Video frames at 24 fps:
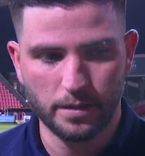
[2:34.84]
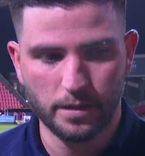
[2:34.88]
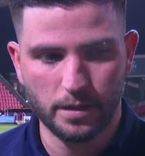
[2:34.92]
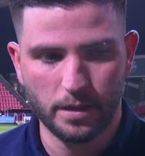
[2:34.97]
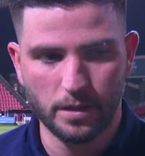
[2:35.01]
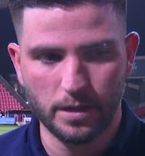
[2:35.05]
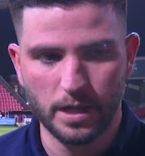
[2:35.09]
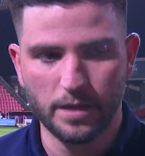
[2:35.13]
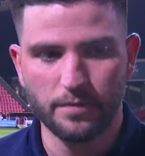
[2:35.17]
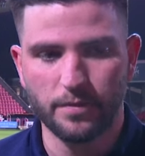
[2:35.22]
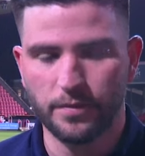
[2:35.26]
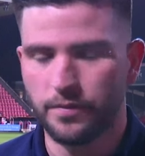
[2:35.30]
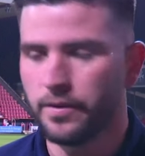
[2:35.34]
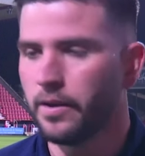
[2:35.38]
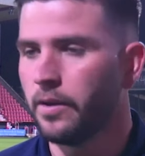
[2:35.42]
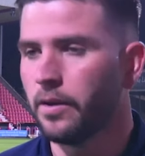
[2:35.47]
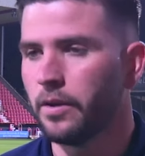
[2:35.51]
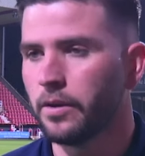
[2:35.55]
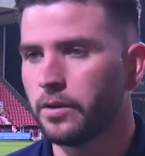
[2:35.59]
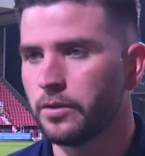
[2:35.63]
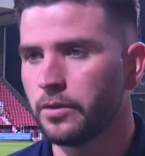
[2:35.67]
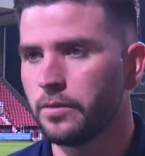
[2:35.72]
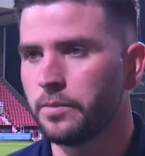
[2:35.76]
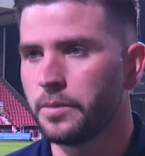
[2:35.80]
I never felt
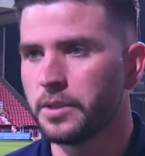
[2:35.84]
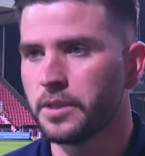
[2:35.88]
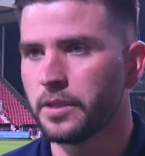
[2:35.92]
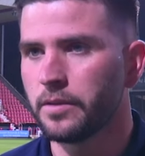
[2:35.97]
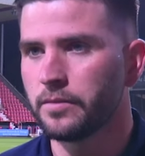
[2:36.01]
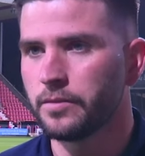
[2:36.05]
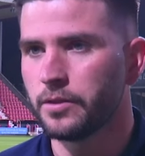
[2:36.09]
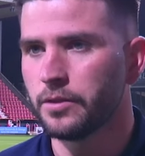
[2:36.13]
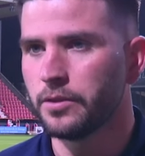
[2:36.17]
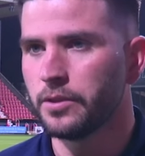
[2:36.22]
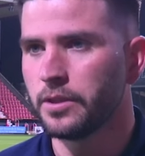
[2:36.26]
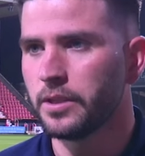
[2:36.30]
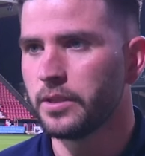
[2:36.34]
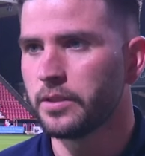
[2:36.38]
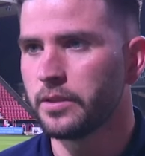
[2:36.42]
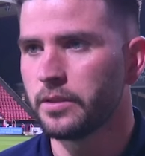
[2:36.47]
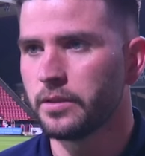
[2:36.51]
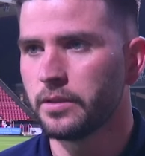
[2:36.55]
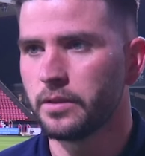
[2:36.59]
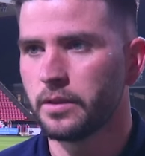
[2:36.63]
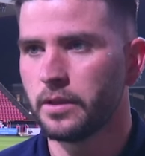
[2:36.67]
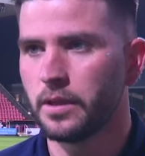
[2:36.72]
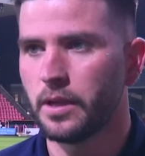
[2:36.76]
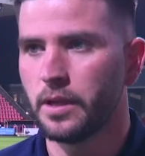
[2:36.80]
like I'd done myself justice
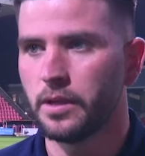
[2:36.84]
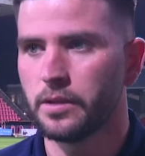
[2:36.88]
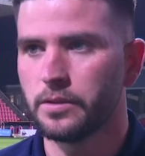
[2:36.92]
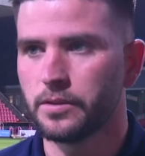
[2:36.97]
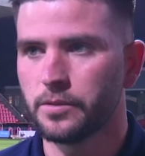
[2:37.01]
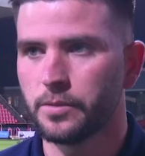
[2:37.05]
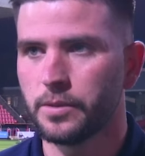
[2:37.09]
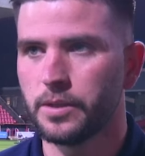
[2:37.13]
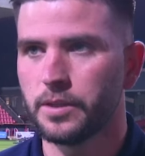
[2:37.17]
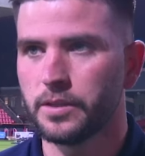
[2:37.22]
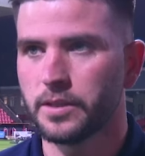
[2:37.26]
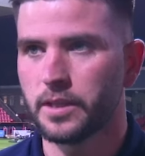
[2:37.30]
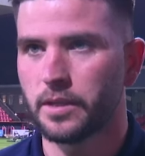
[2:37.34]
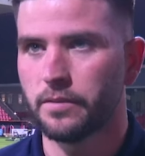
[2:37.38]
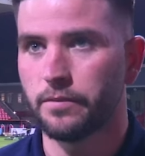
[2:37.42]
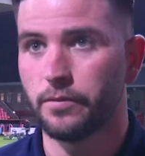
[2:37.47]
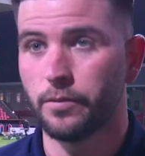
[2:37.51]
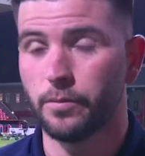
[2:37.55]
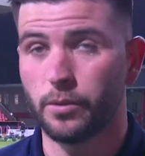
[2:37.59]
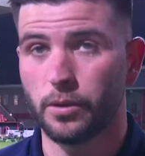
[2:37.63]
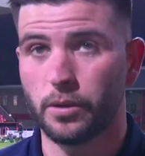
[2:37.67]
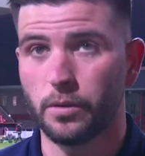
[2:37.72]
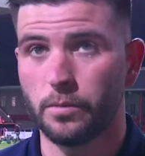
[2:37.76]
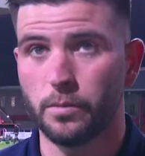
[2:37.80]
at Swindon Town
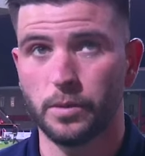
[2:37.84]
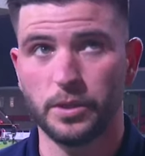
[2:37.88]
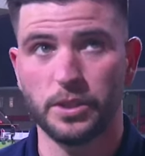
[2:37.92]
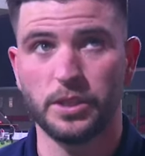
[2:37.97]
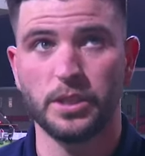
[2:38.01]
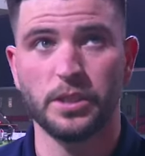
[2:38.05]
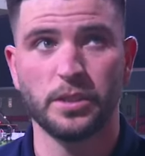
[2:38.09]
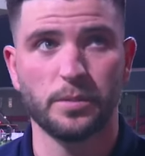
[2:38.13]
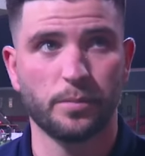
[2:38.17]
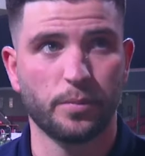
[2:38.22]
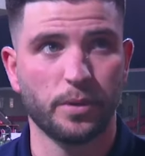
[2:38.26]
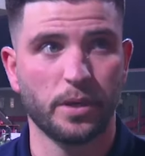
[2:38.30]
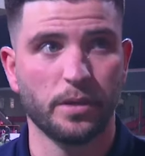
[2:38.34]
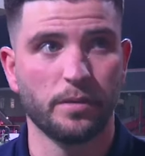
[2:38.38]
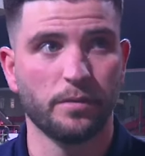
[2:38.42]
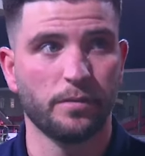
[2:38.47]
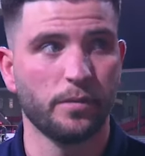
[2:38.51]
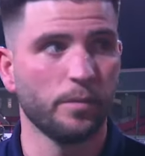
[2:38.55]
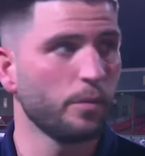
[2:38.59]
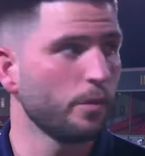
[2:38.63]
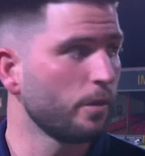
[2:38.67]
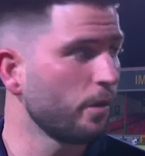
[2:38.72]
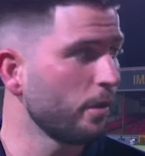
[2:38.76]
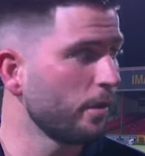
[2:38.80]
Football Club, which is a brilliant
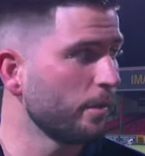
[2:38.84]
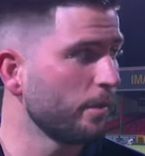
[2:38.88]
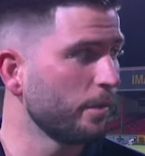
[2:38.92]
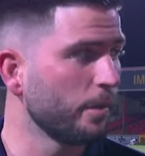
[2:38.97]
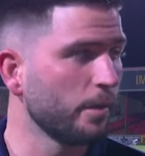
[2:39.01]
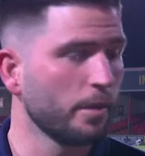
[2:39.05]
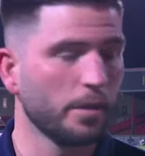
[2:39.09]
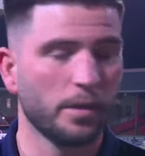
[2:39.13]
football club.